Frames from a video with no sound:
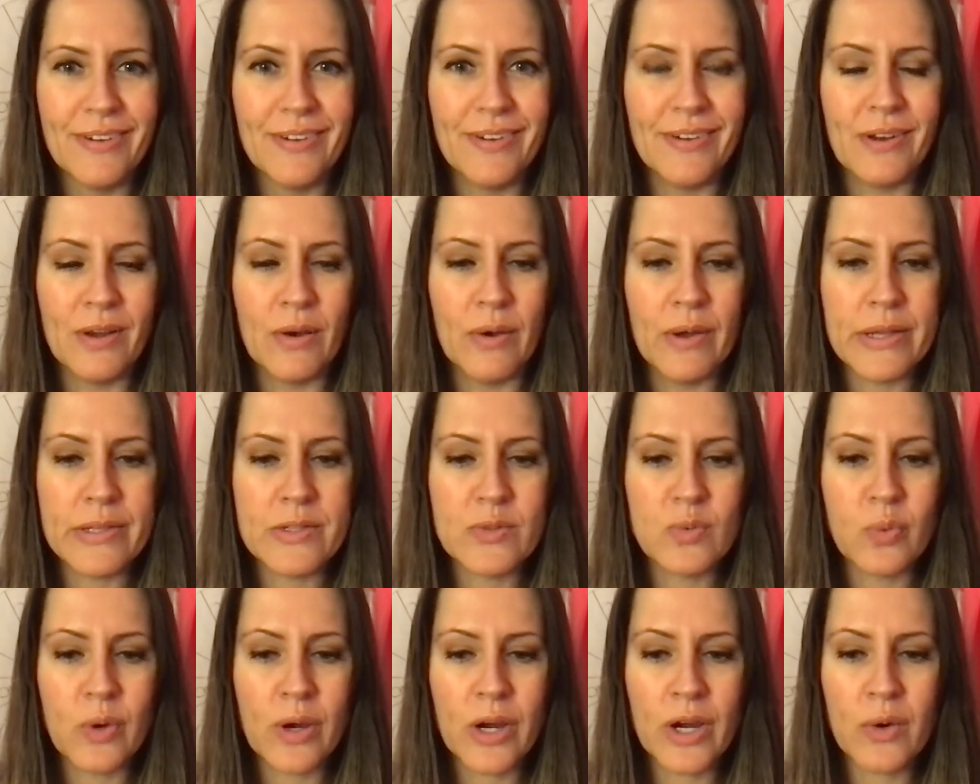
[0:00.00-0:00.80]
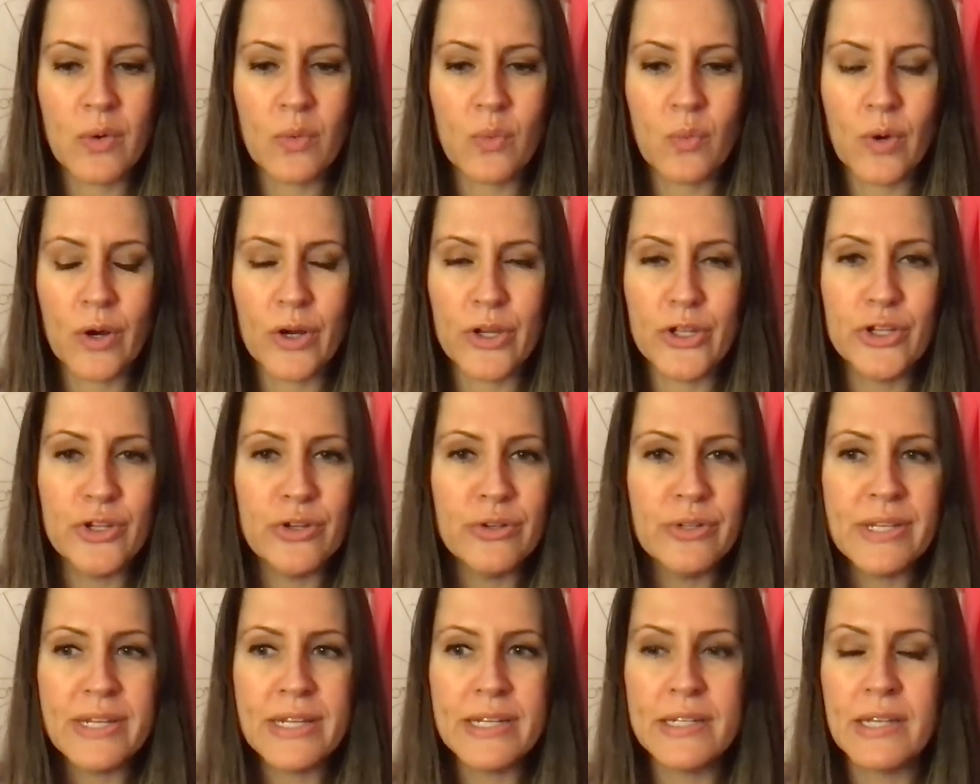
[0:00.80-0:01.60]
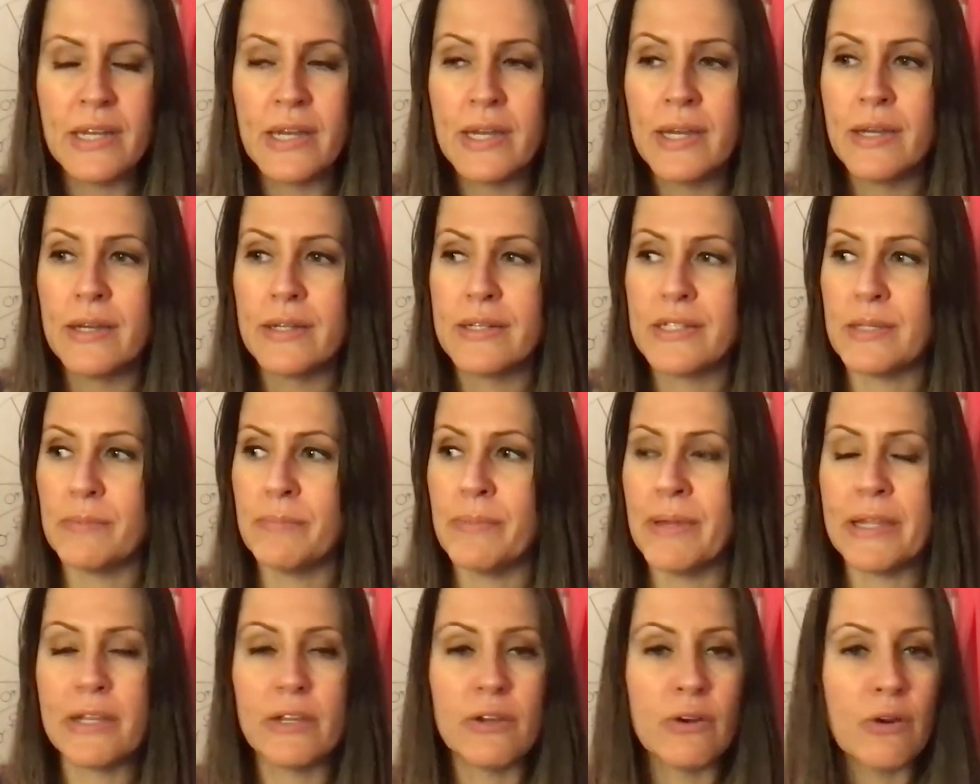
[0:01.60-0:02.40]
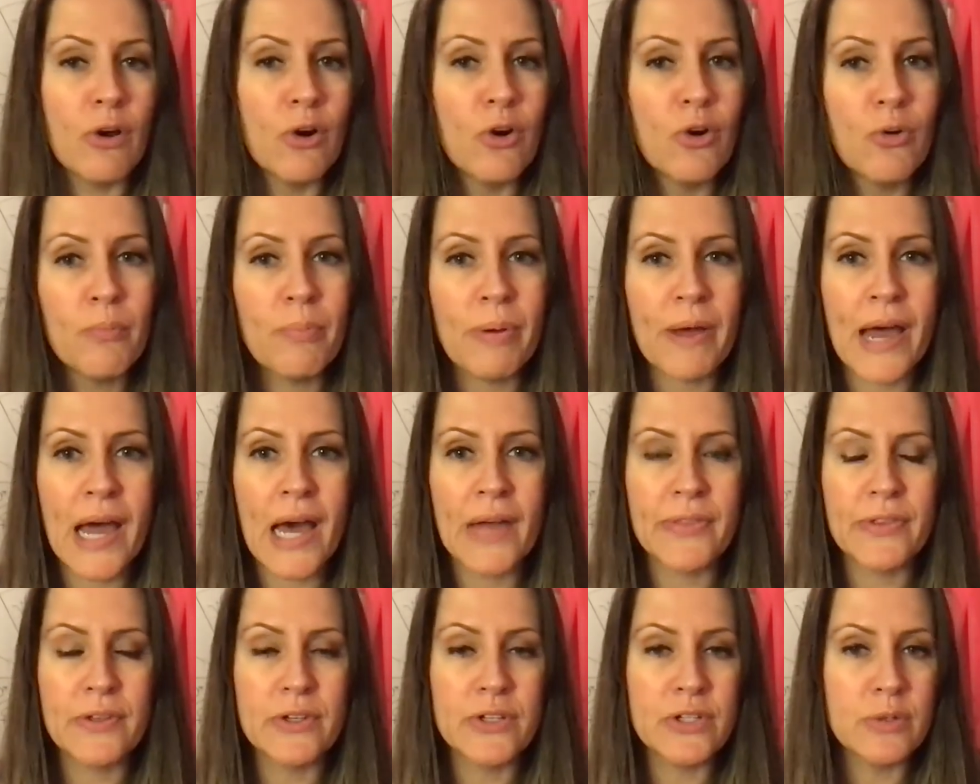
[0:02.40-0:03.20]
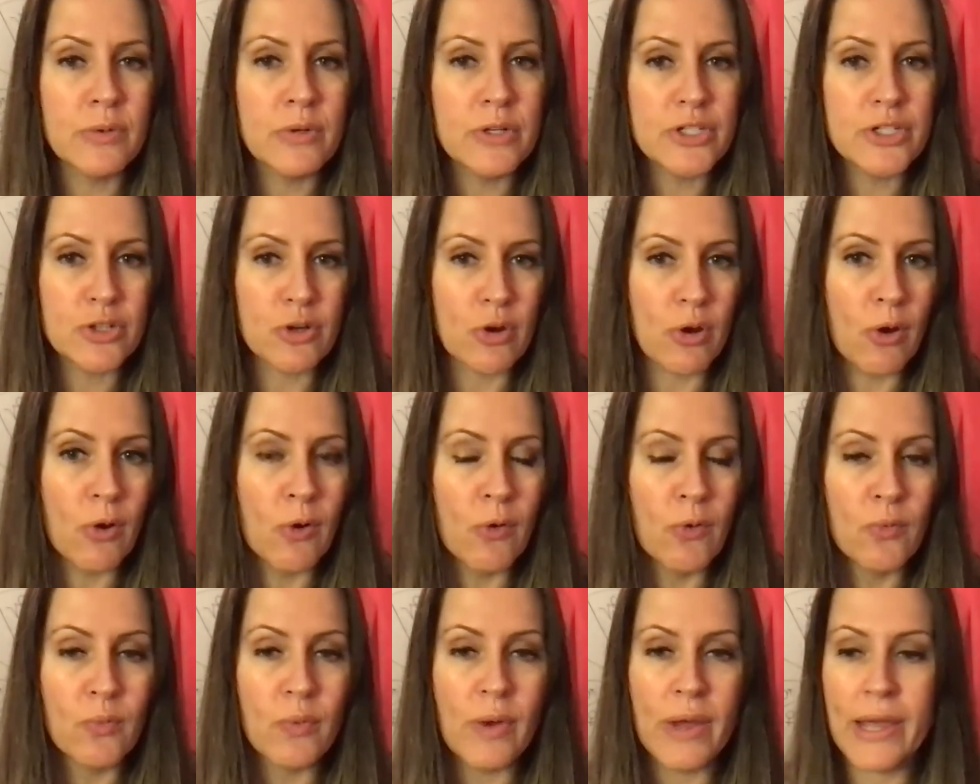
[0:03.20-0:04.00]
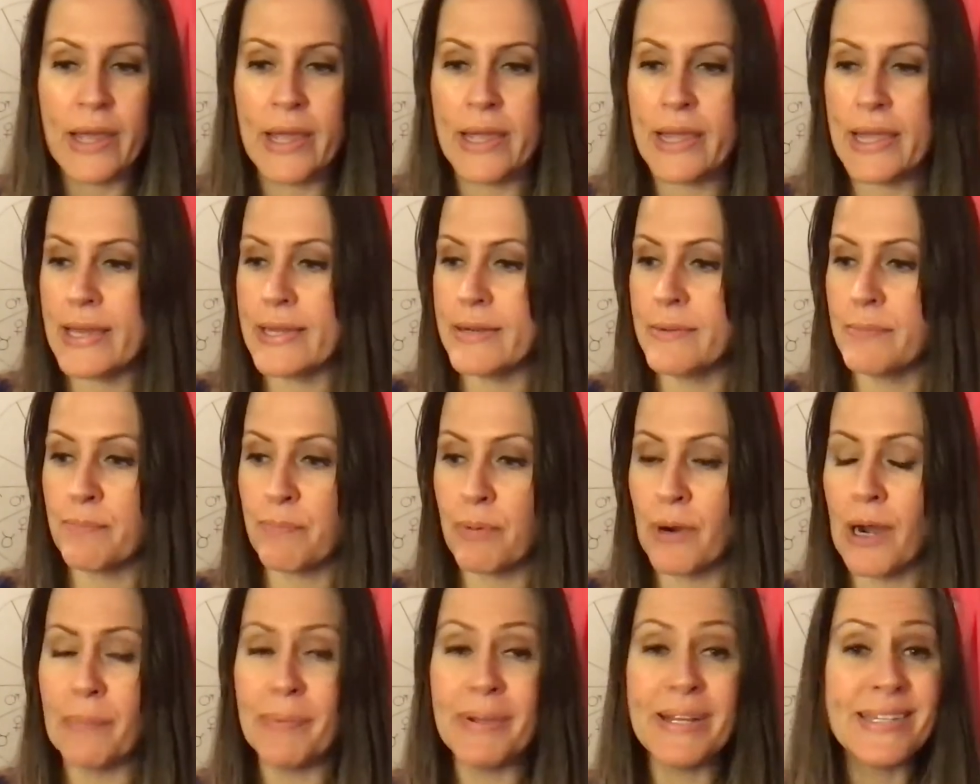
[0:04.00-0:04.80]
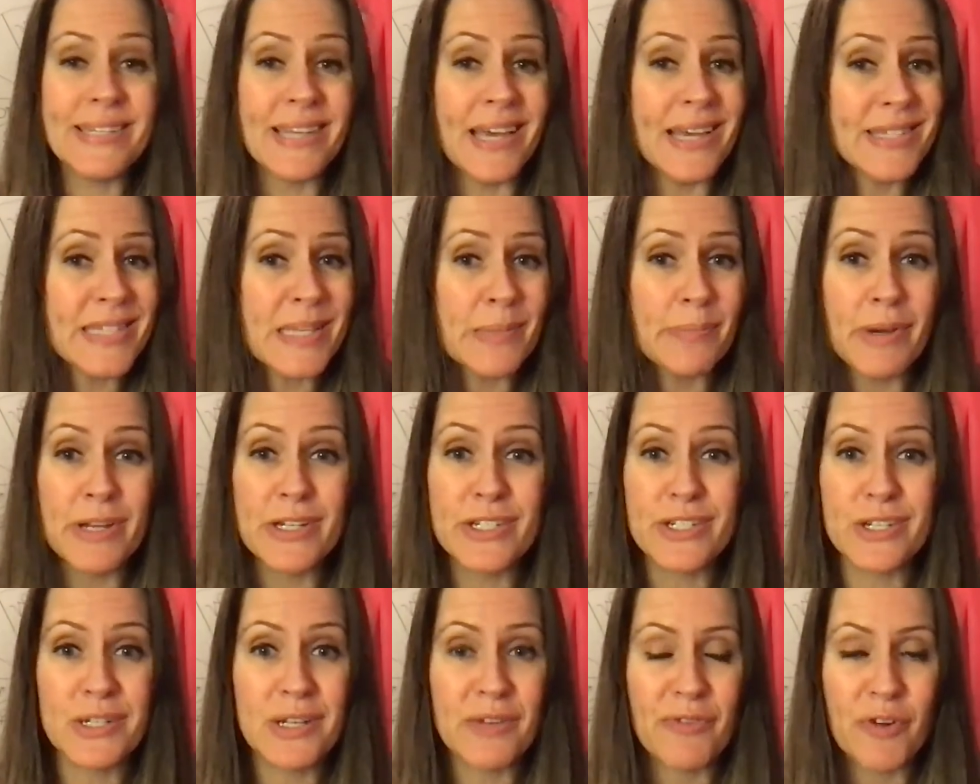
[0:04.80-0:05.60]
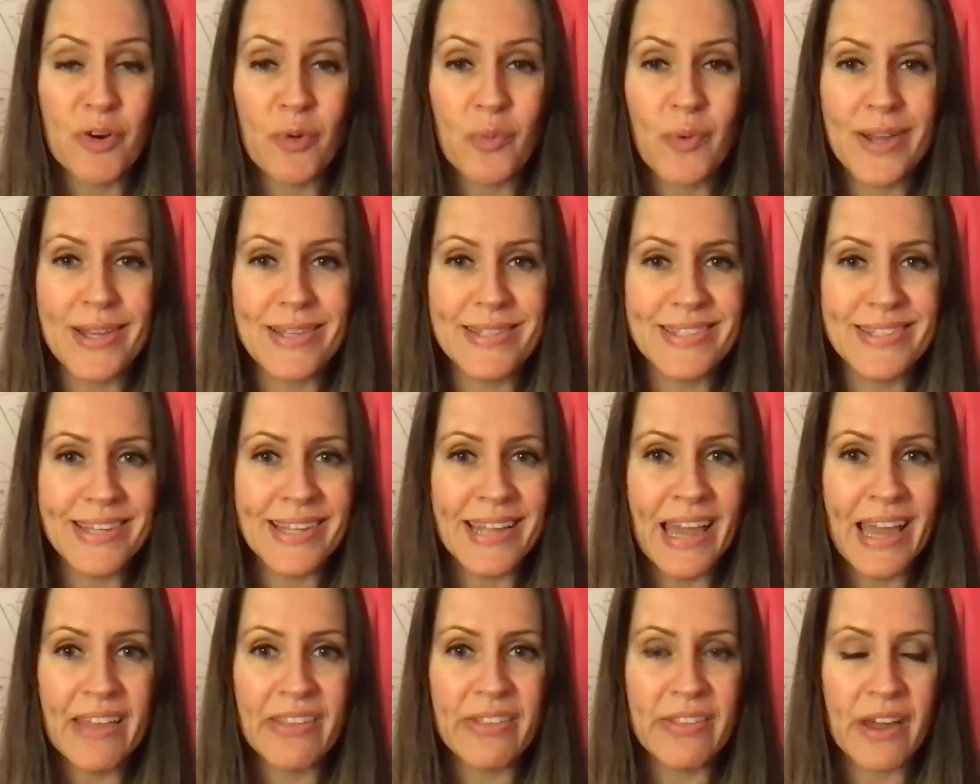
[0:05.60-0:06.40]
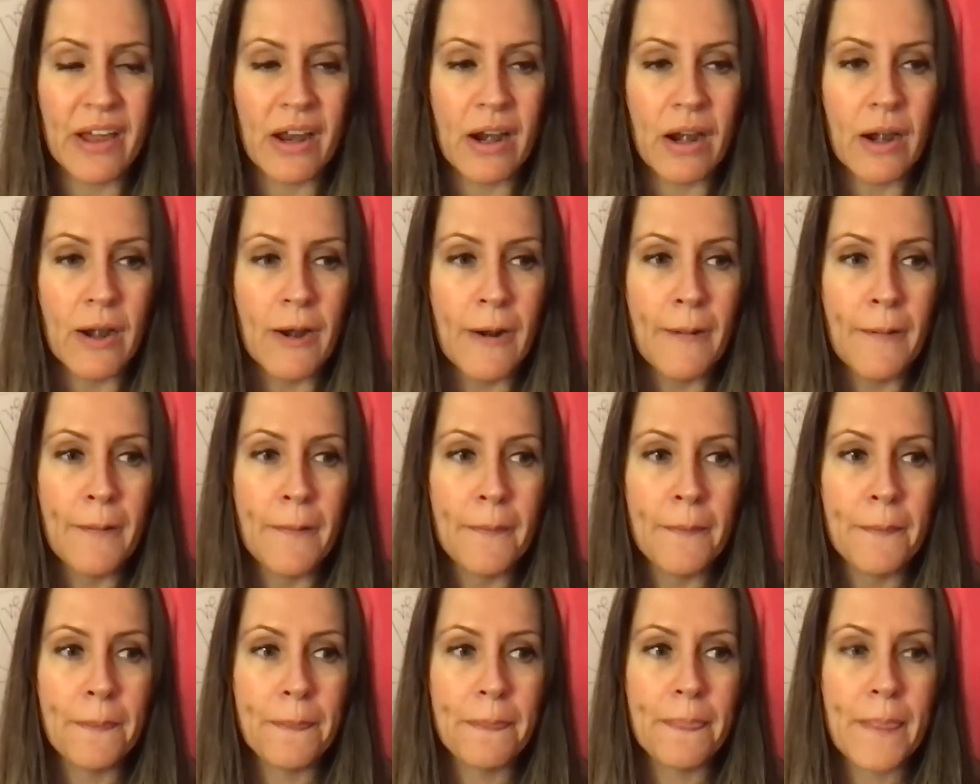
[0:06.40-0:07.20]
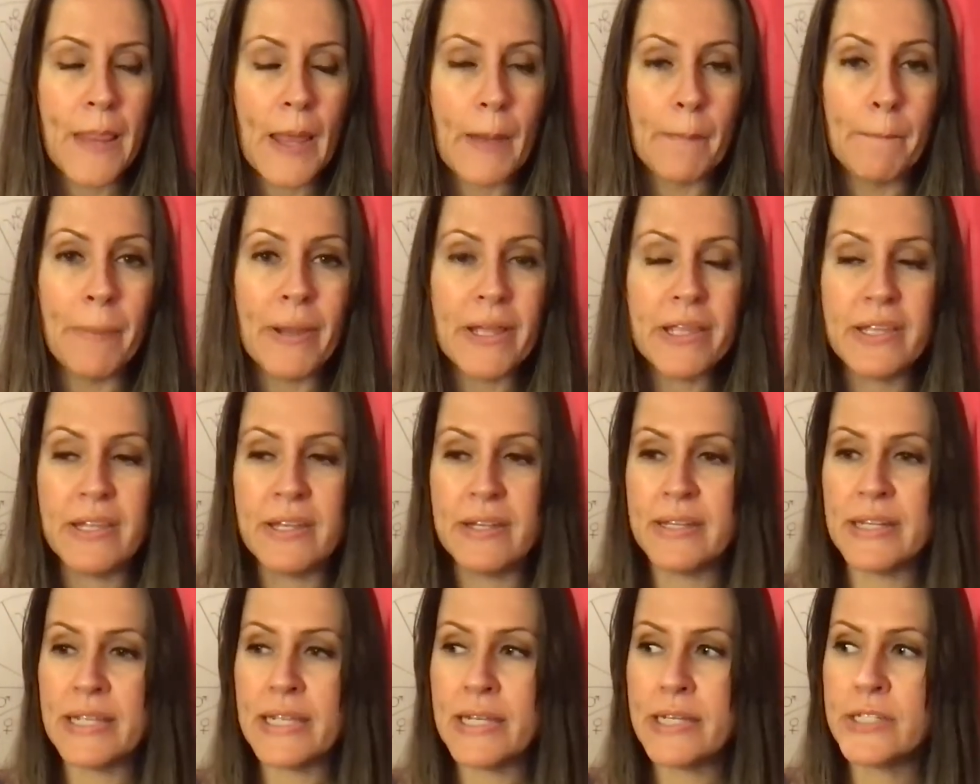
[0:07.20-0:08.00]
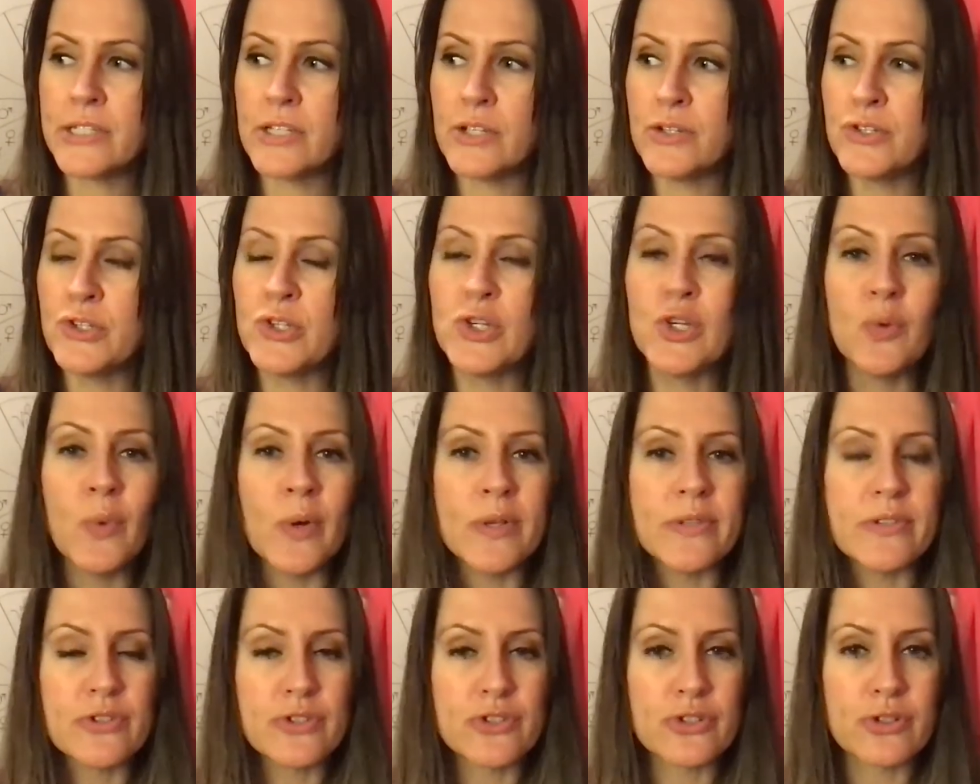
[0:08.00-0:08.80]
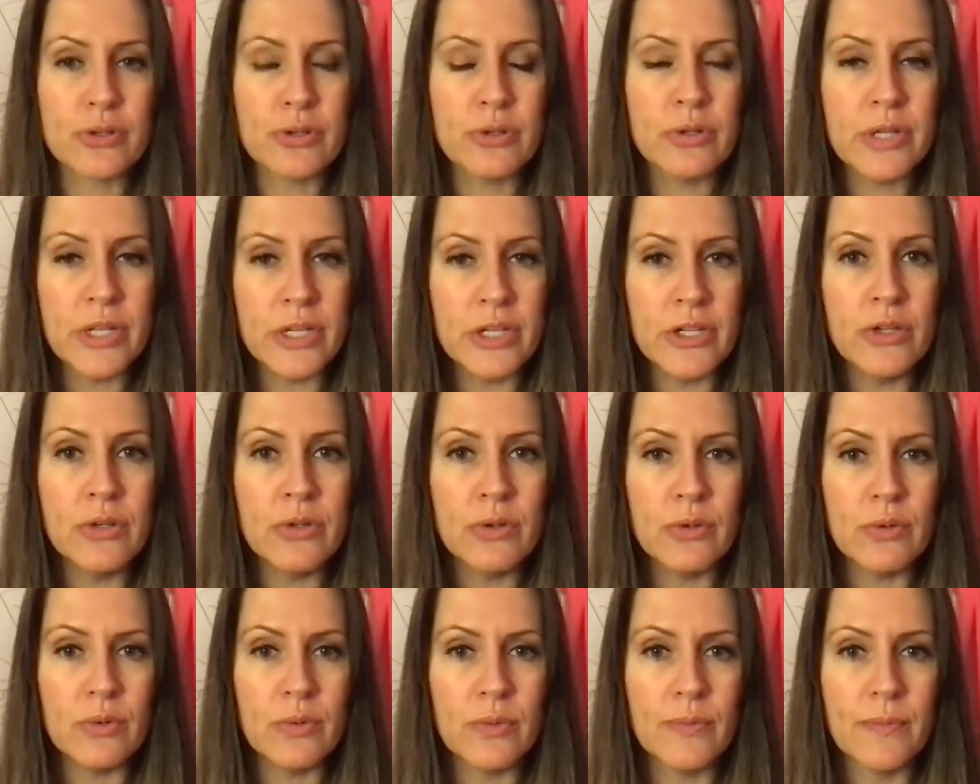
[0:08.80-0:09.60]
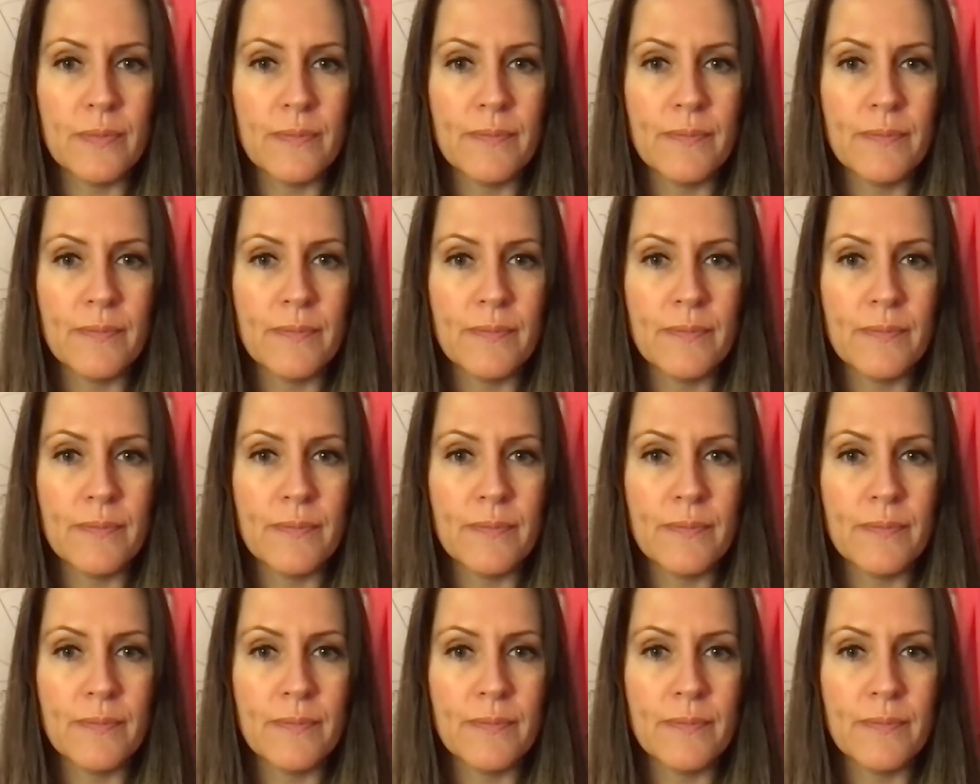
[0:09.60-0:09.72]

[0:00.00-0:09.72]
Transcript: It's where you need to make your own path and do it your own way, and probably test a bunch of different ways to get there. But you need to do what's true to you.